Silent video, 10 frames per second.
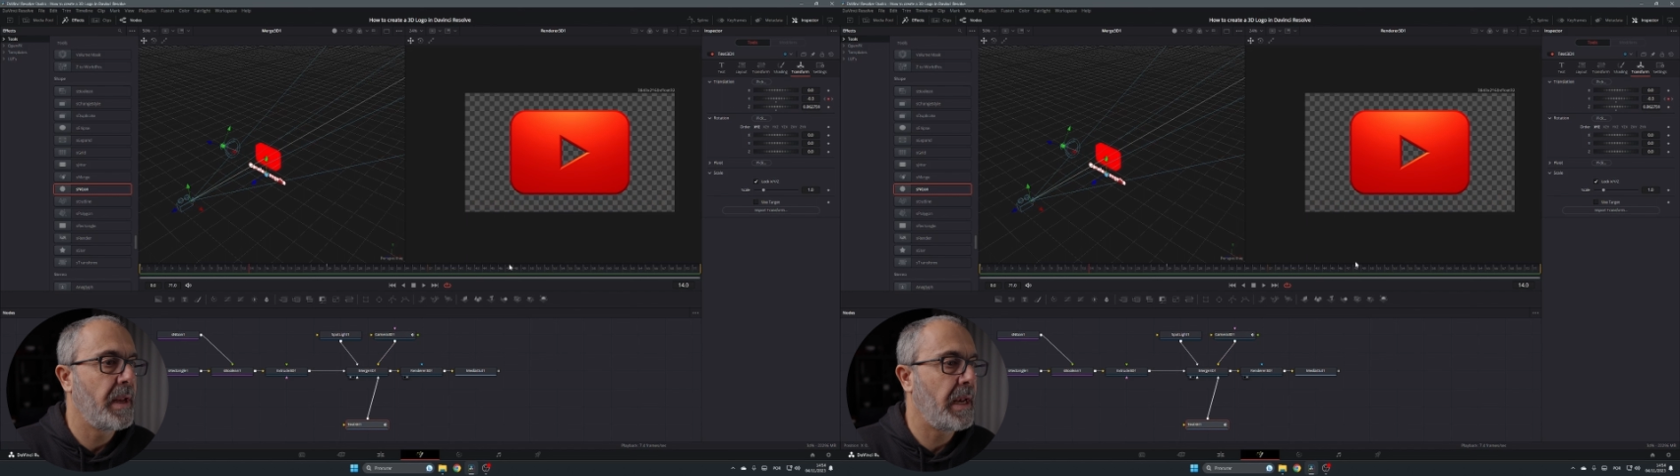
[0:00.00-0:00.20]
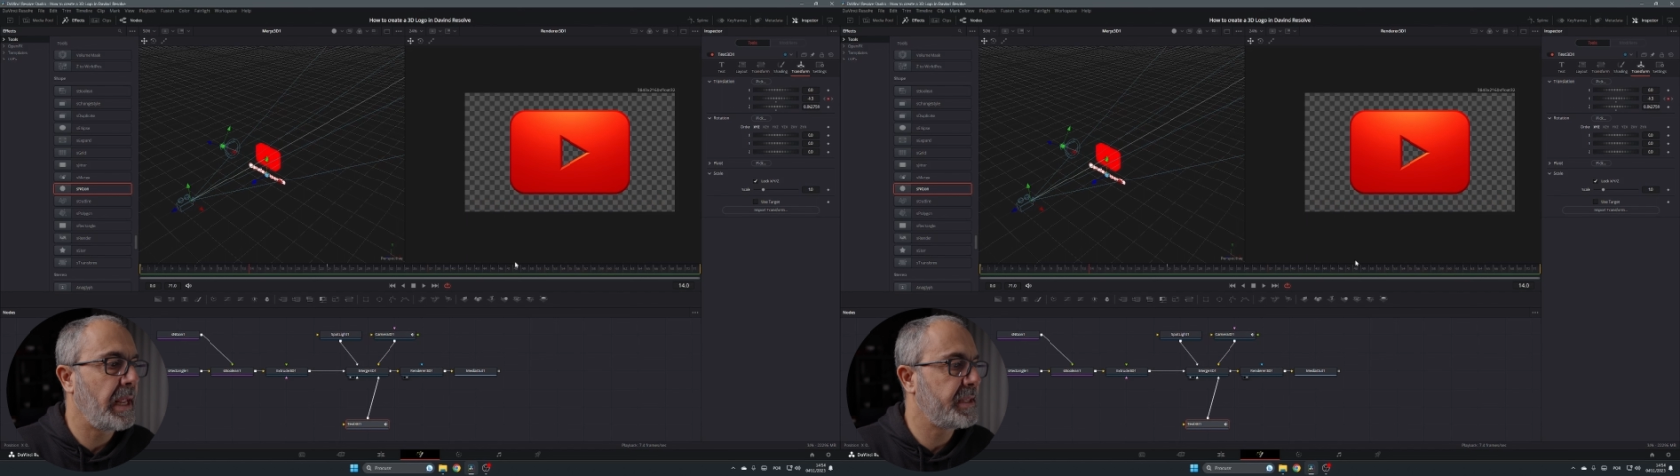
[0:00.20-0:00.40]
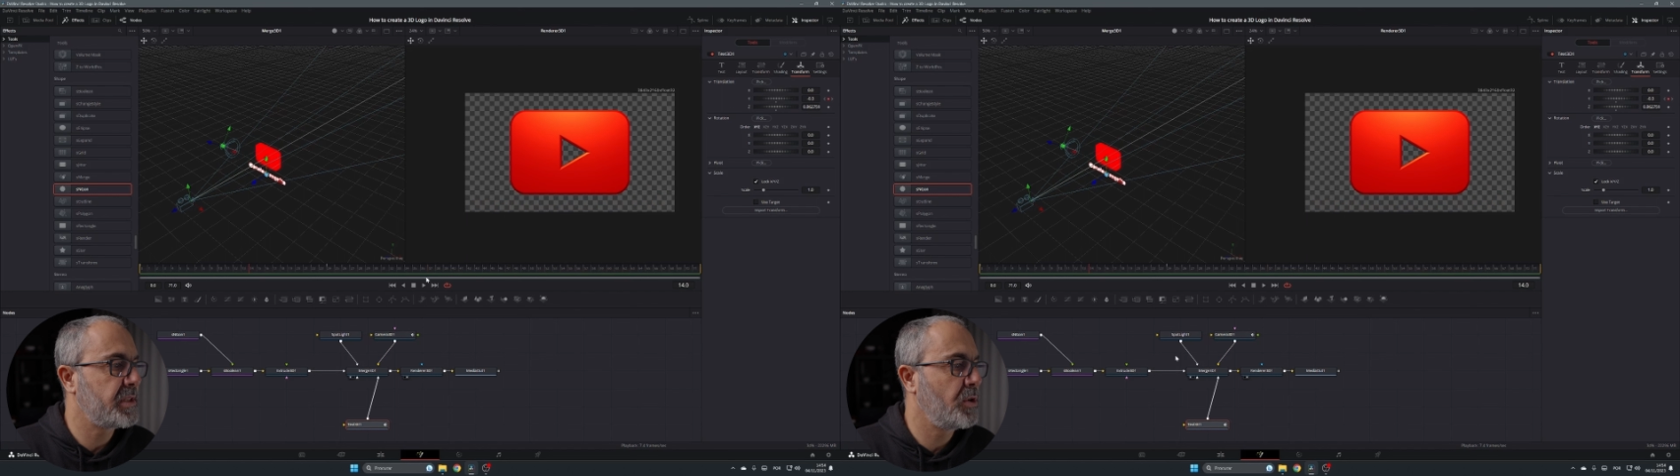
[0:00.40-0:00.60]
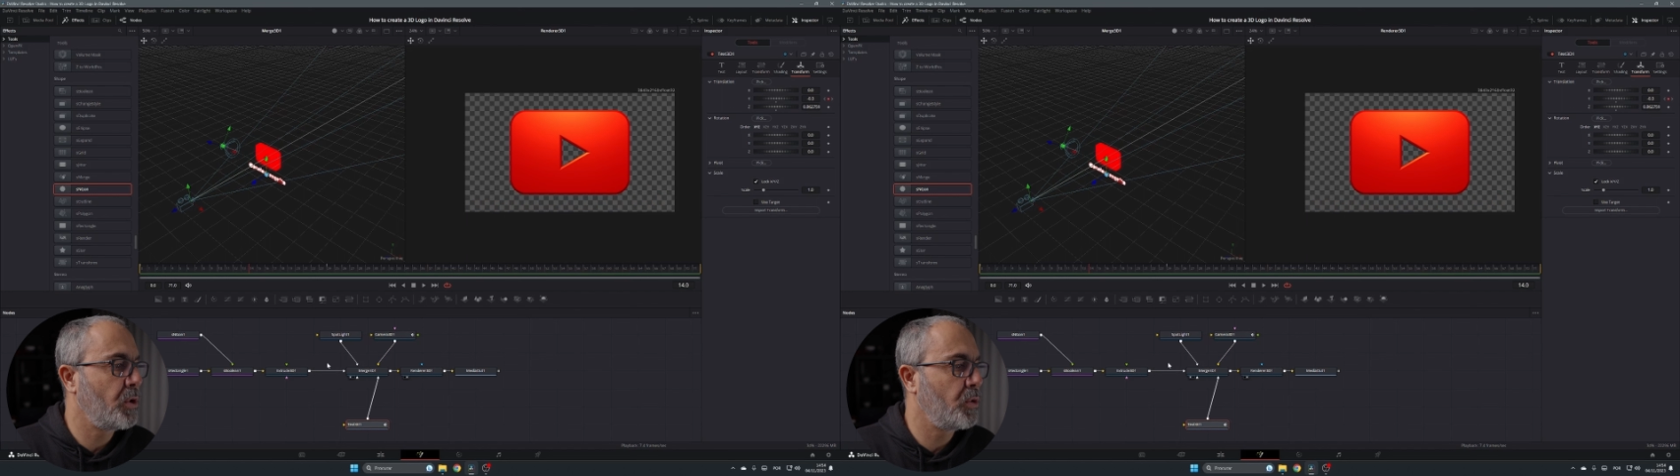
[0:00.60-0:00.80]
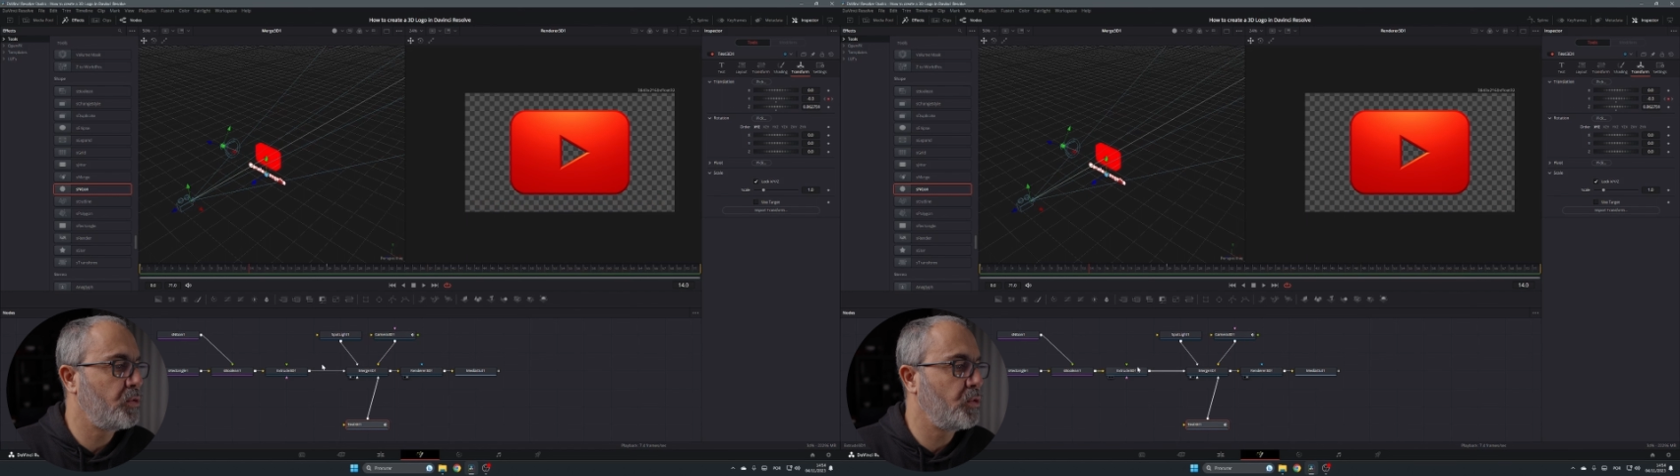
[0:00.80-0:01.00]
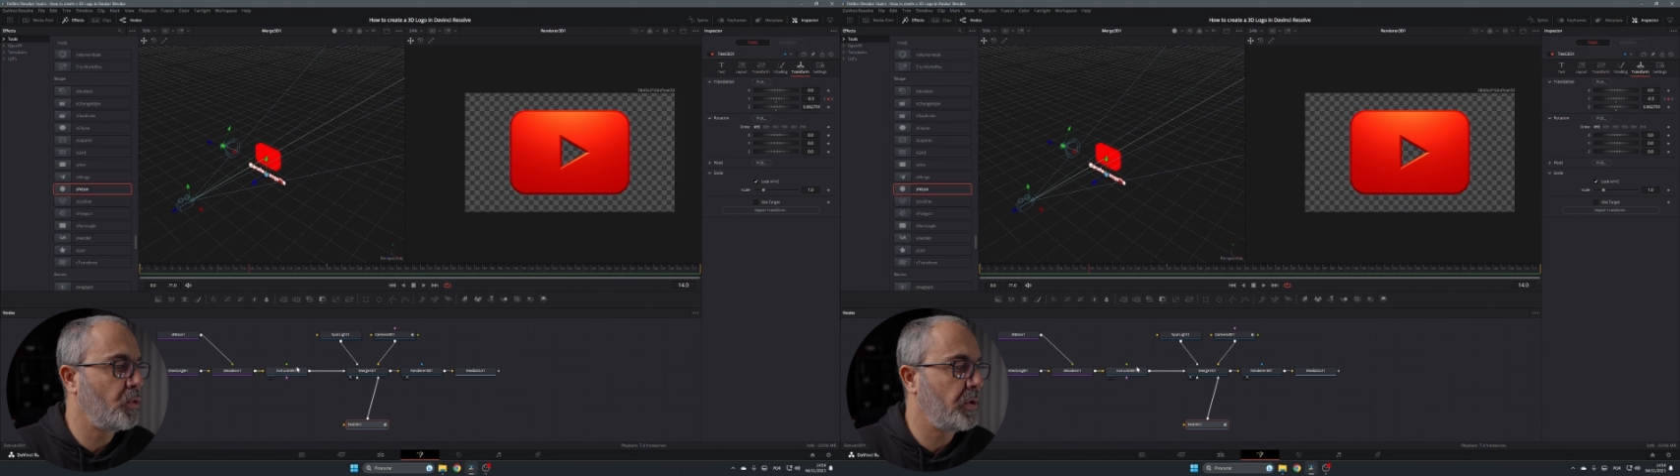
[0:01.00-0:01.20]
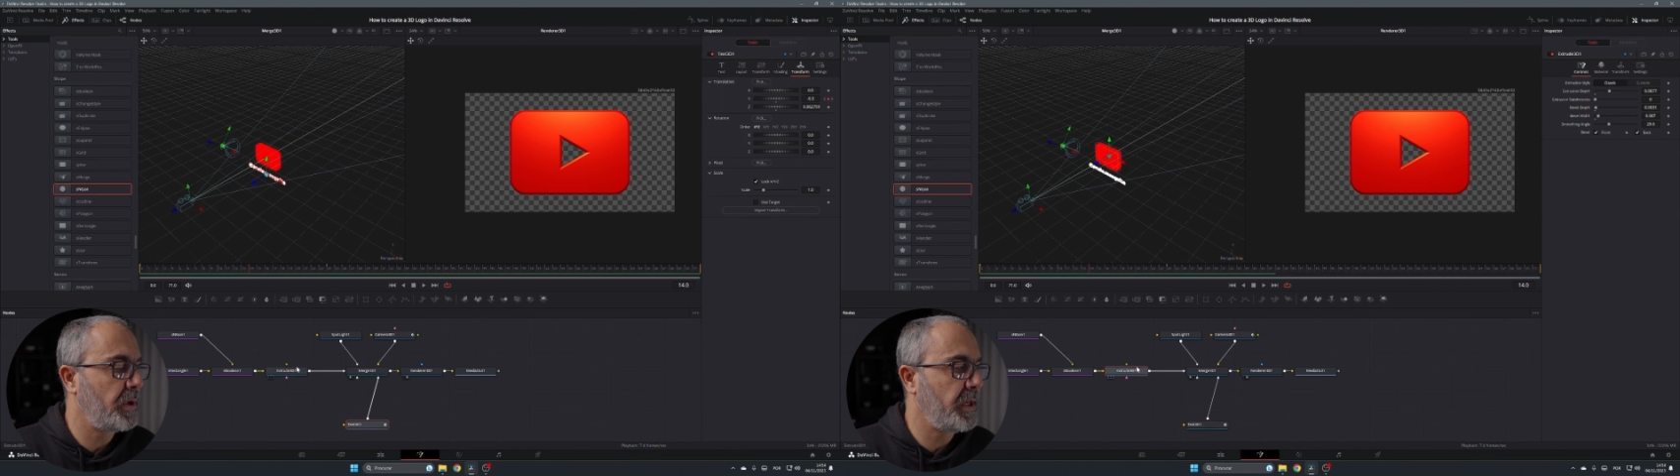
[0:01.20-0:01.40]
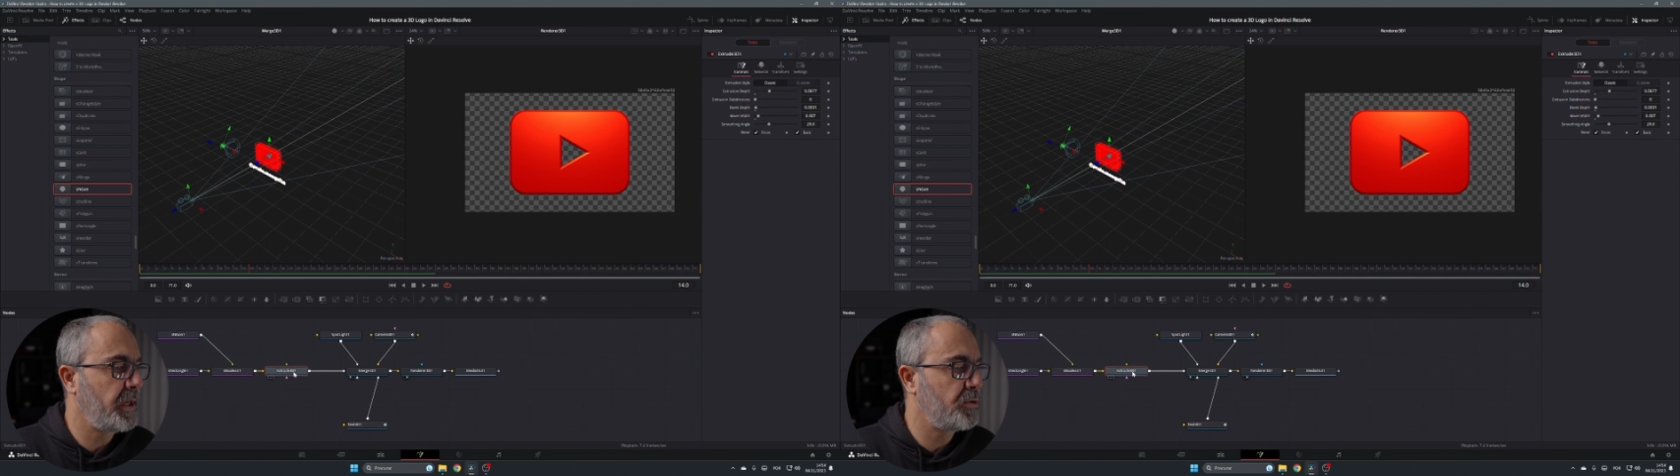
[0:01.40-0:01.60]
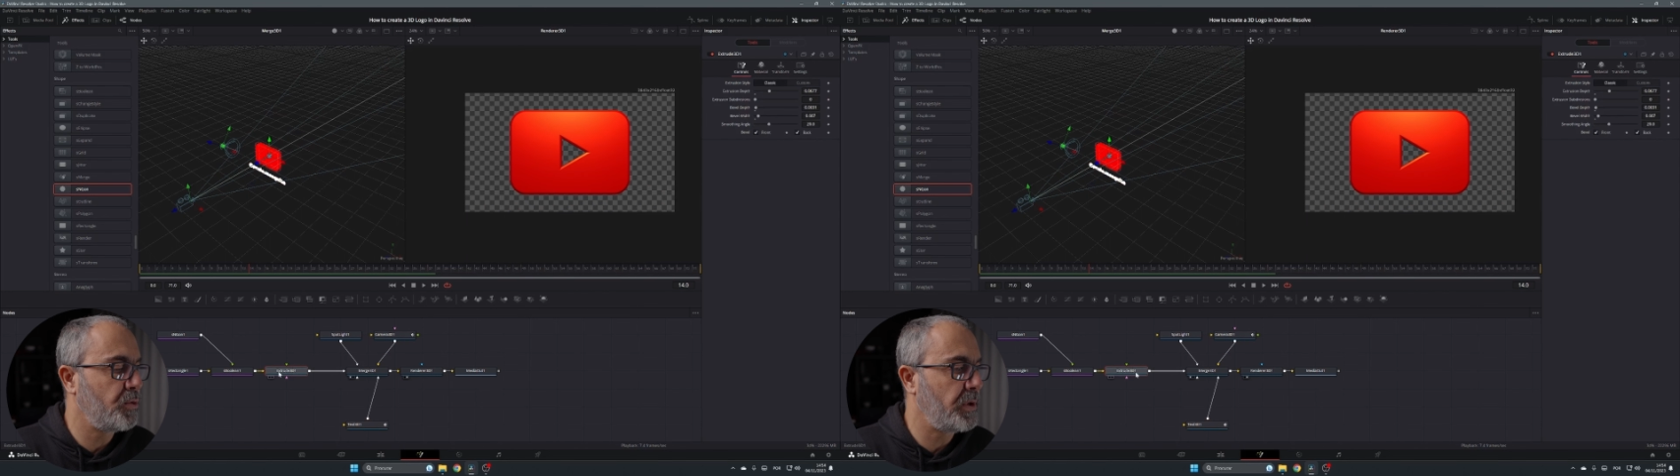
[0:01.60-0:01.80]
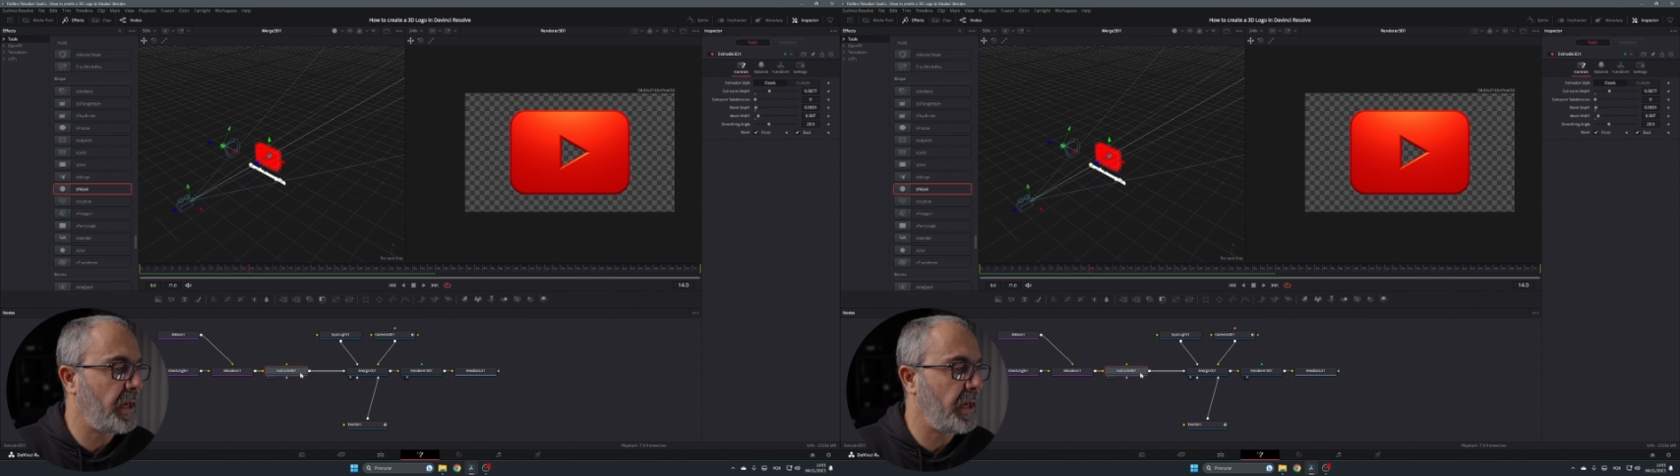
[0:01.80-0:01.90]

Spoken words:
Let's go to here to the